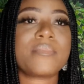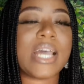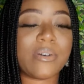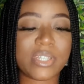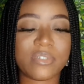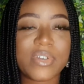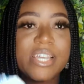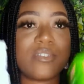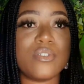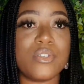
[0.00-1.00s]
I would
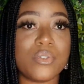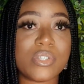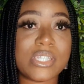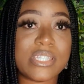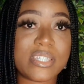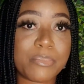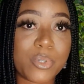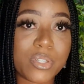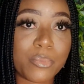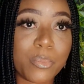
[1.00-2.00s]
advise you use the
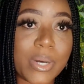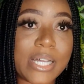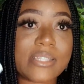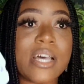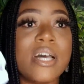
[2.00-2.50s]
disposable pads.